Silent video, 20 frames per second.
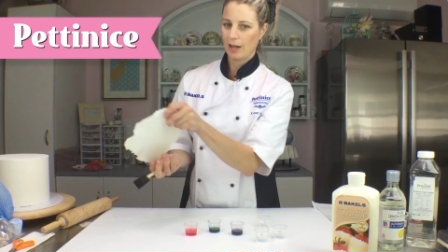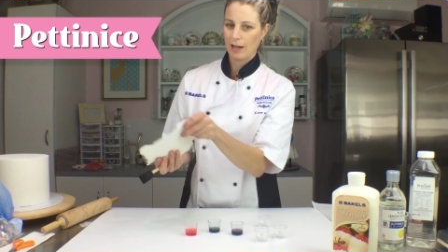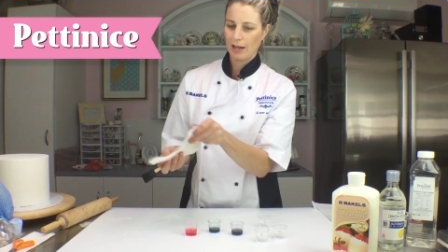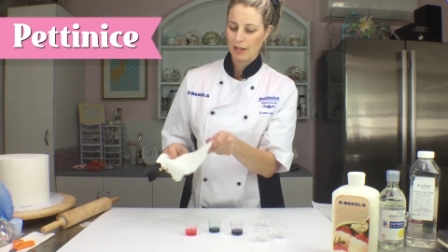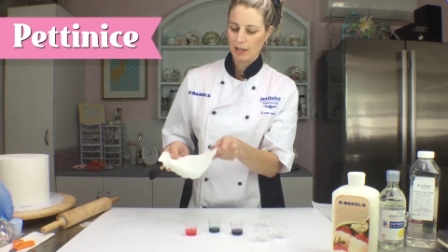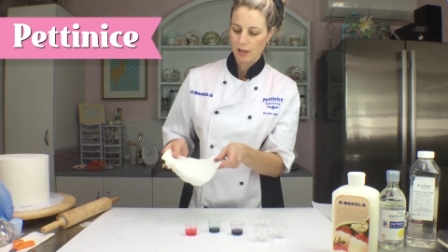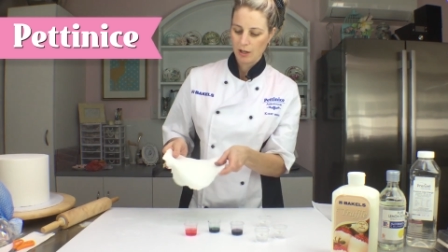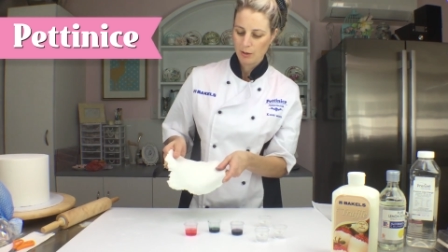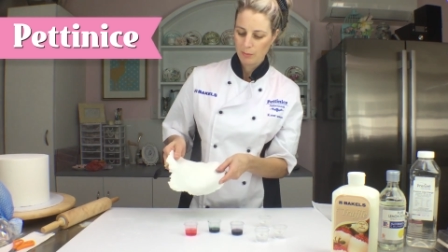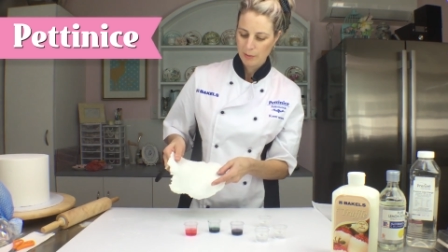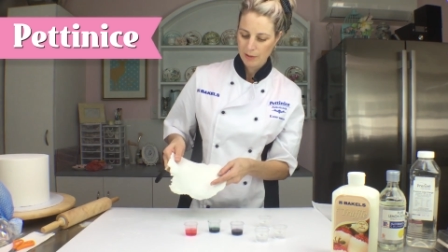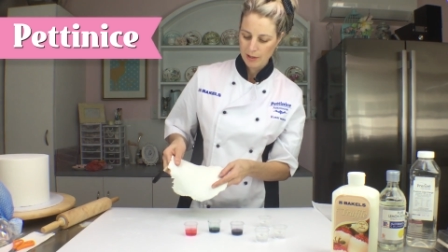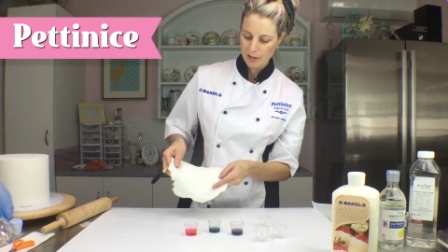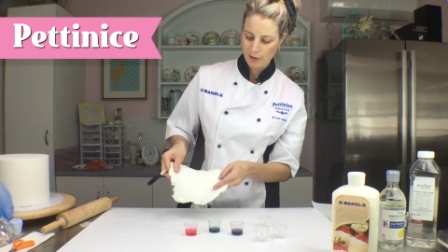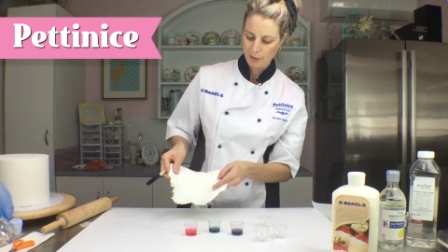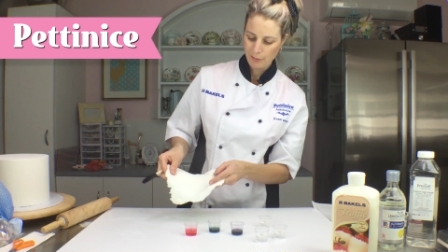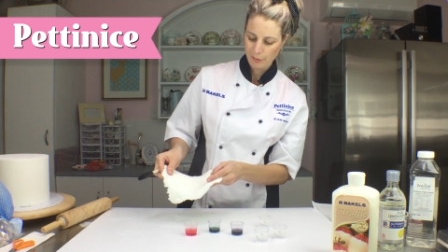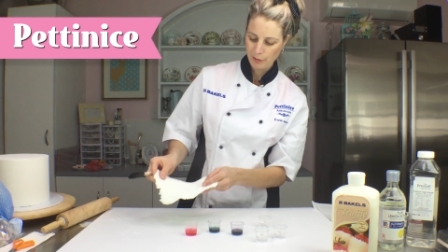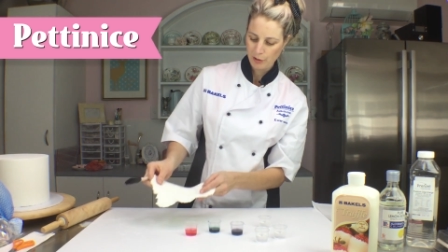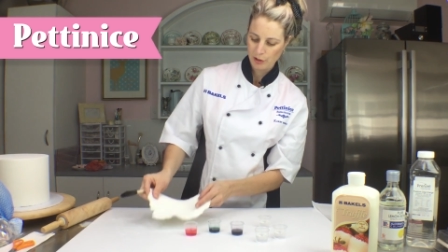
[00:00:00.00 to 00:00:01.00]
rolled out a
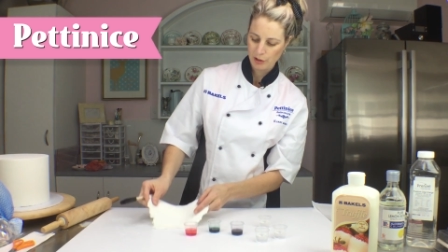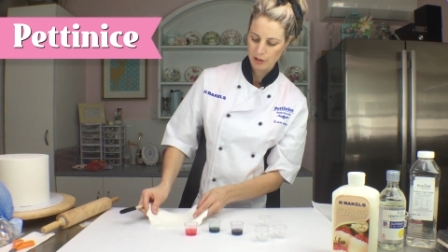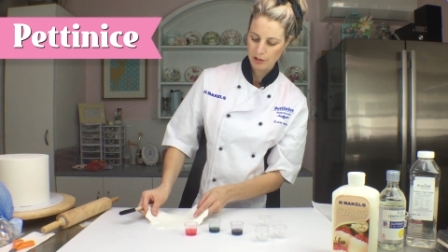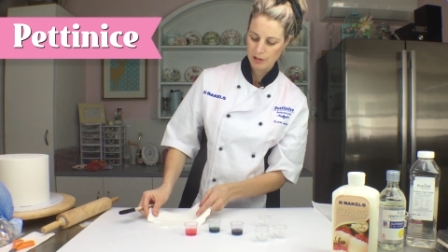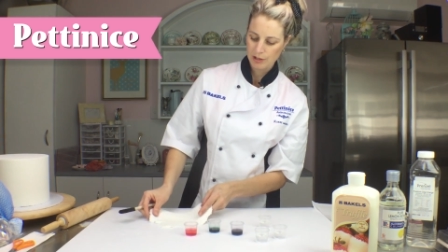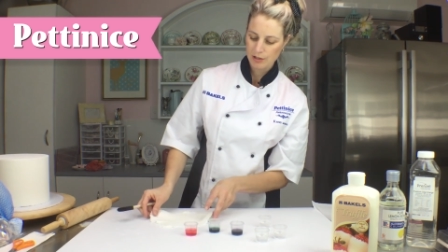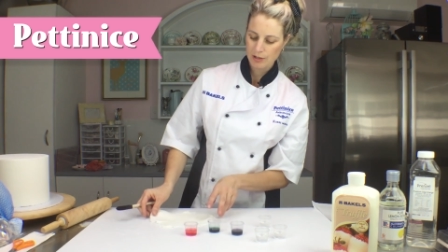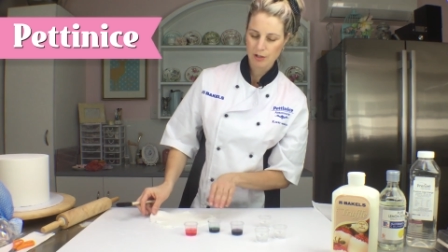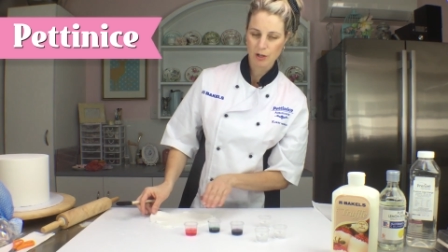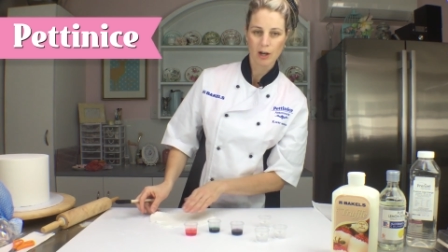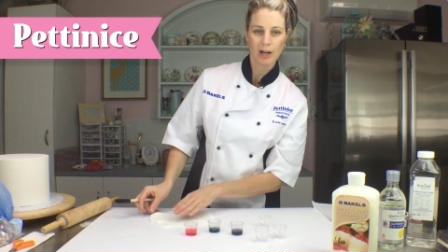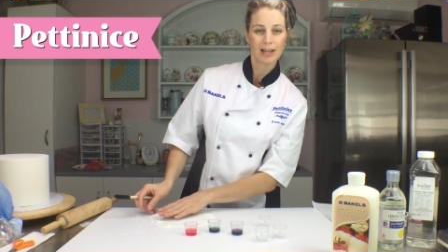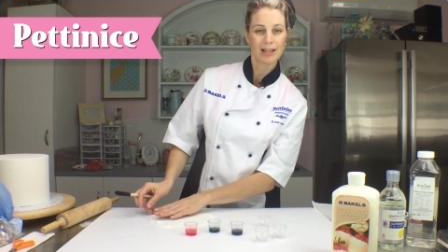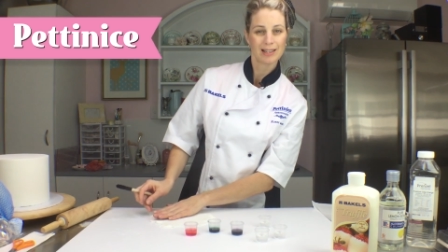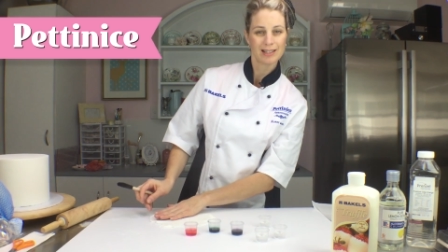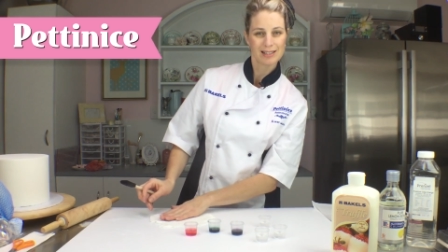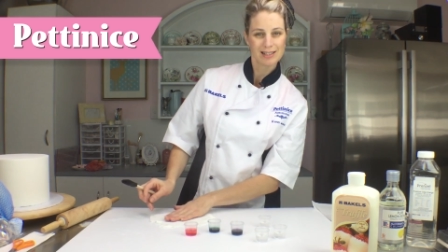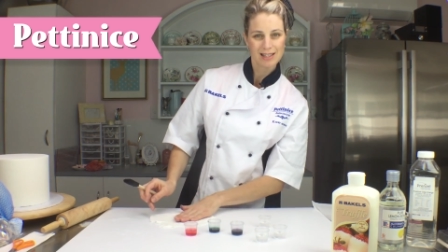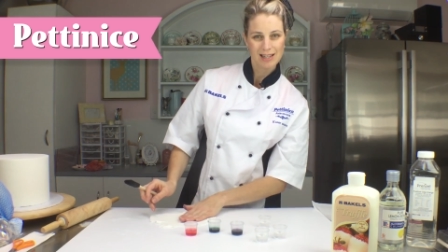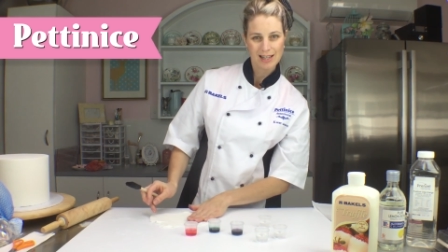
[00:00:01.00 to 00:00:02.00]
little bit of fondant
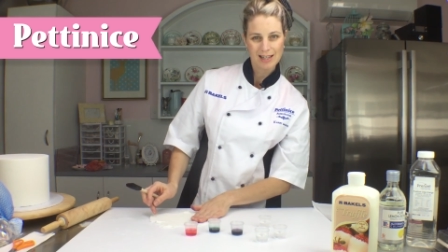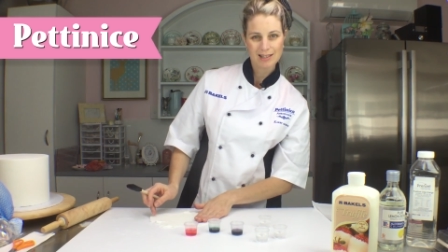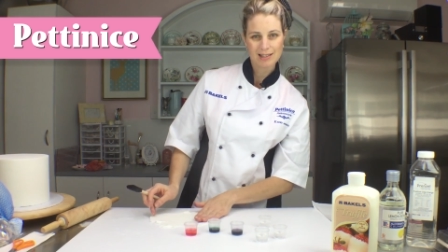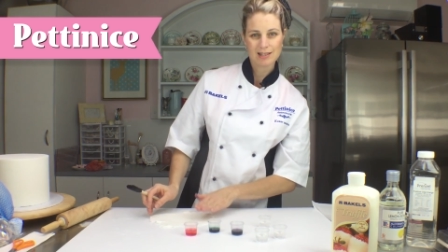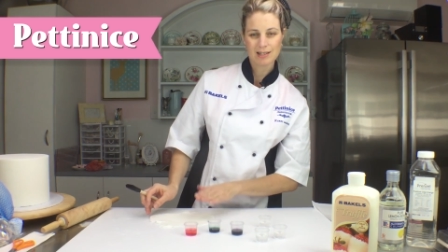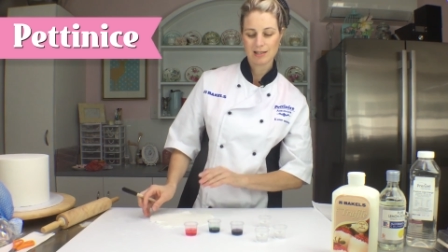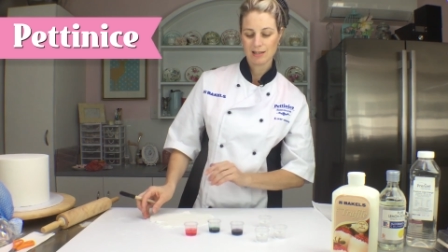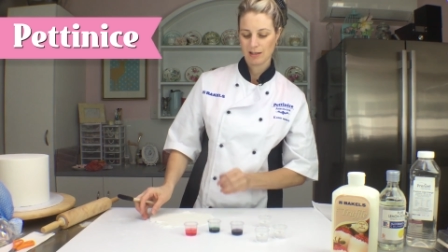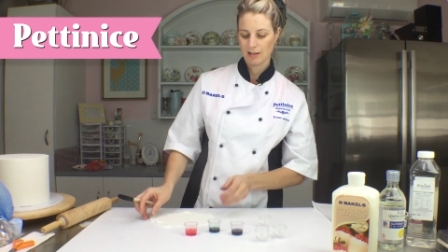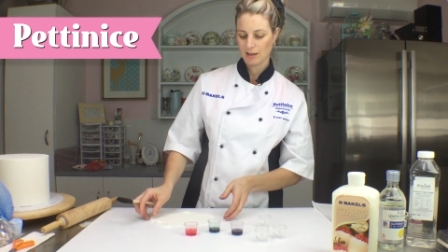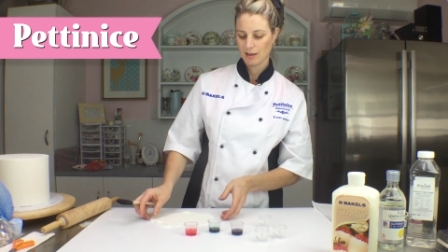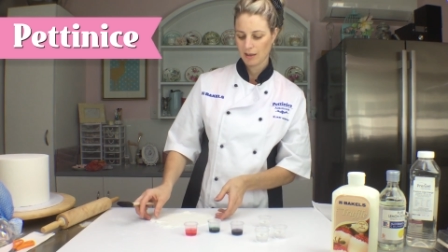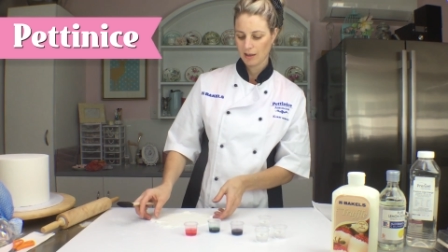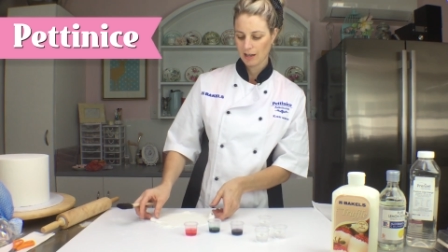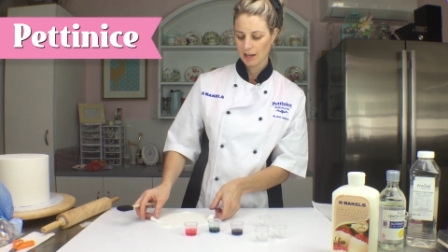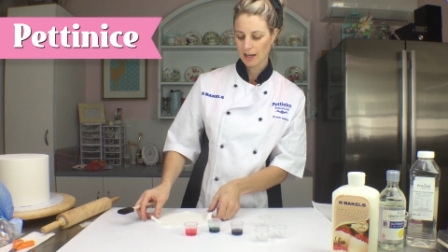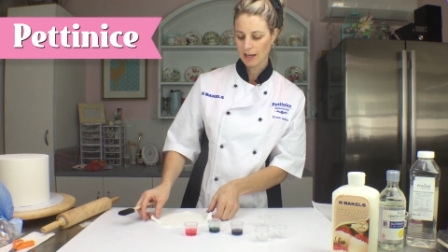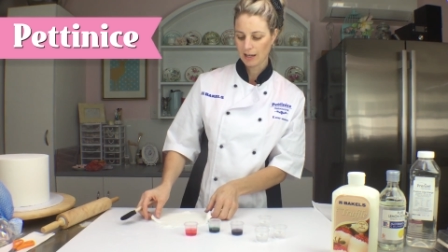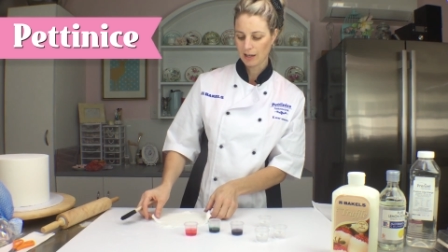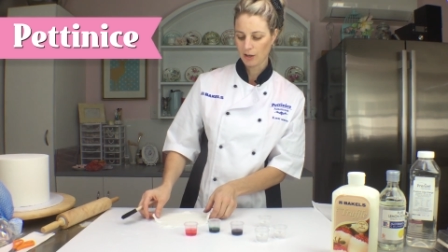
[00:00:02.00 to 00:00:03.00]
so I can test